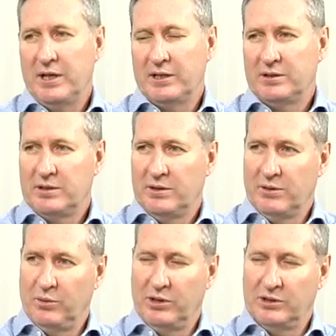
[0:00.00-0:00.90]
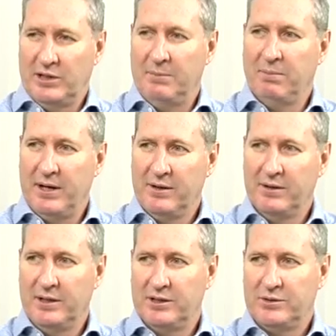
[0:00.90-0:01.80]
that's uh, an
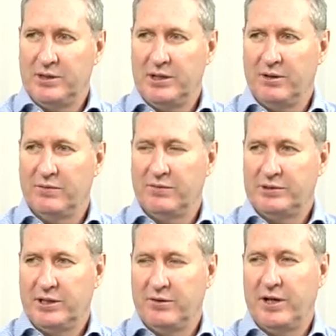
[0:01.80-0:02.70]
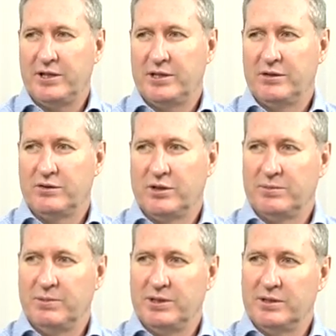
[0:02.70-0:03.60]
unbundled industry of generation,
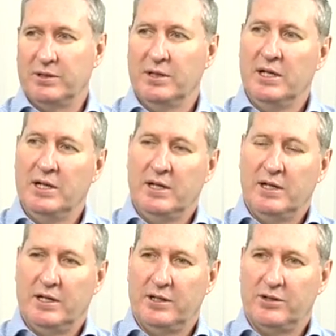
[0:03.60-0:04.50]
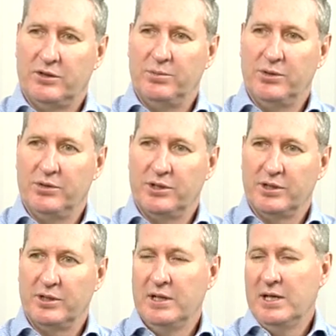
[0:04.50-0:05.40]
transmission, and
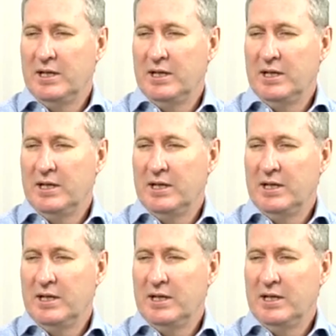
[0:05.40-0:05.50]
distribution.